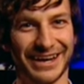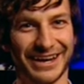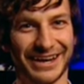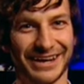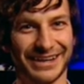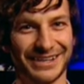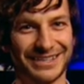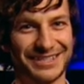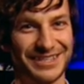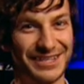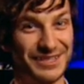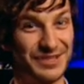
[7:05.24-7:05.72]

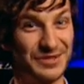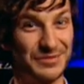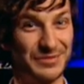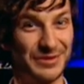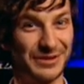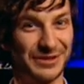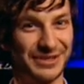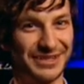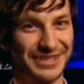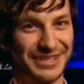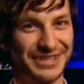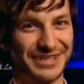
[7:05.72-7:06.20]

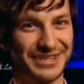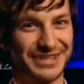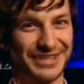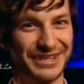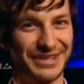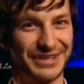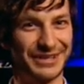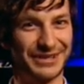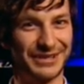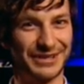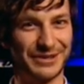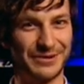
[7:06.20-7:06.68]
sensibility
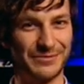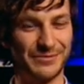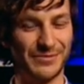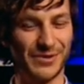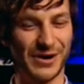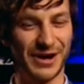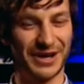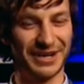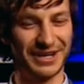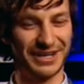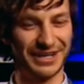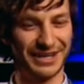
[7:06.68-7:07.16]

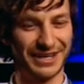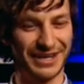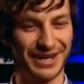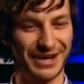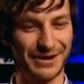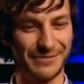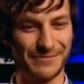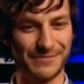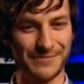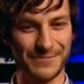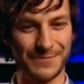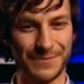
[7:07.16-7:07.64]

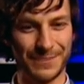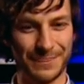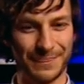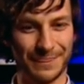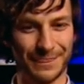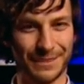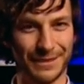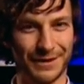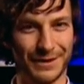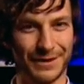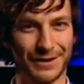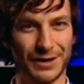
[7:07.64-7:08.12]
combining
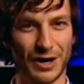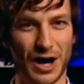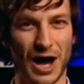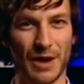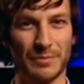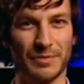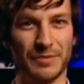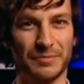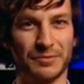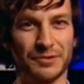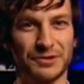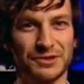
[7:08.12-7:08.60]

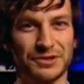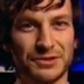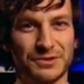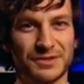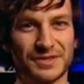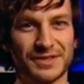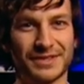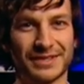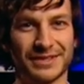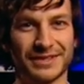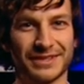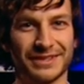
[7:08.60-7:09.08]

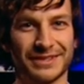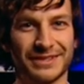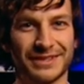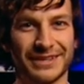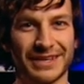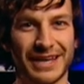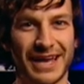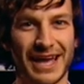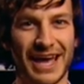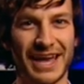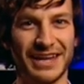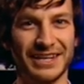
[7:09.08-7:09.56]
hyper-produced
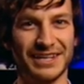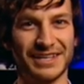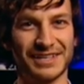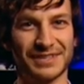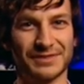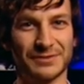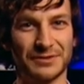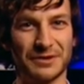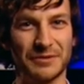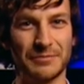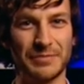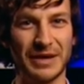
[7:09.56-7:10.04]
80s
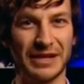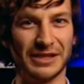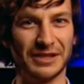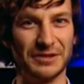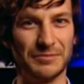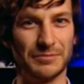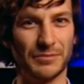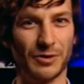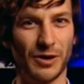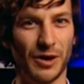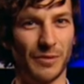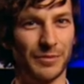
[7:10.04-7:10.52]
sort of ballad
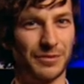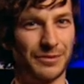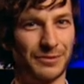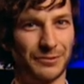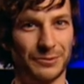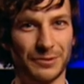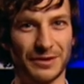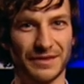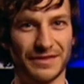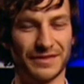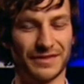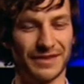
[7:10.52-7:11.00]
pop
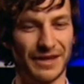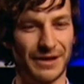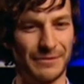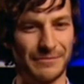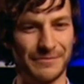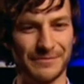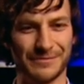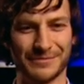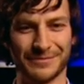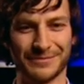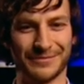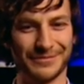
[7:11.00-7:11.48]
with
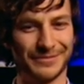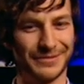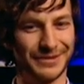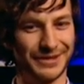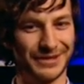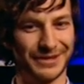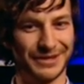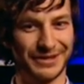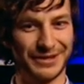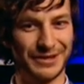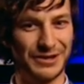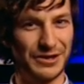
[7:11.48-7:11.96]

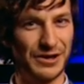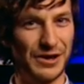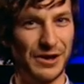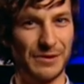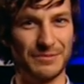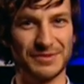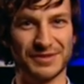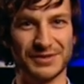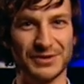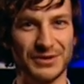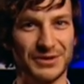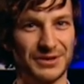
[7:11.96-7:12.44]

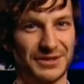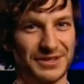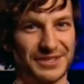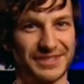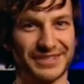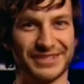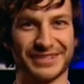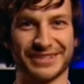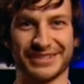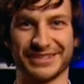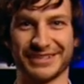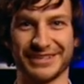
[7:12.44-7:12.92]

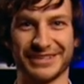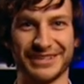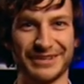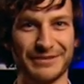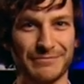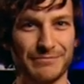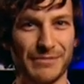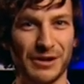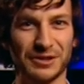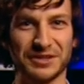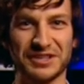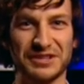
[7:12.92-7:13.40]
absurdist,
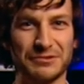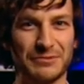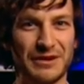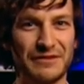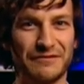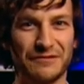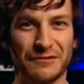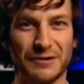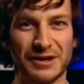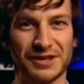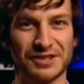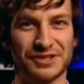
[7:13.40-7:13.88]

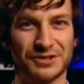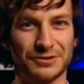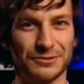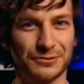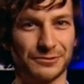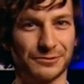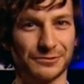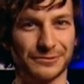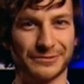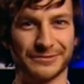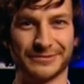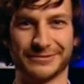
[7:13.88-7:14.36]

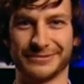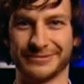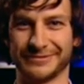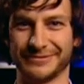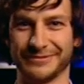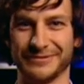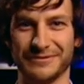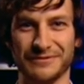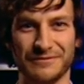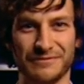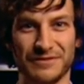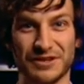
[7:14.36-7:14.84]
multi-referential,
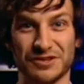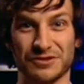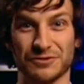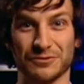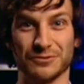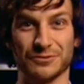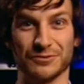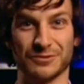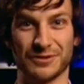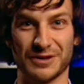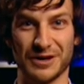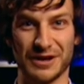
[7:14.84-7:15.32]

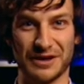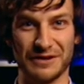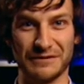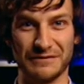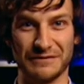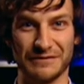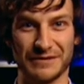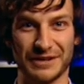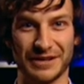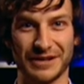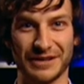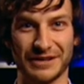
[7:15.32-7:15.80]
visual kind
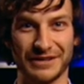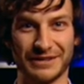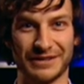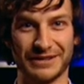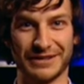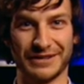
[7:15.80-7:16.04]
of,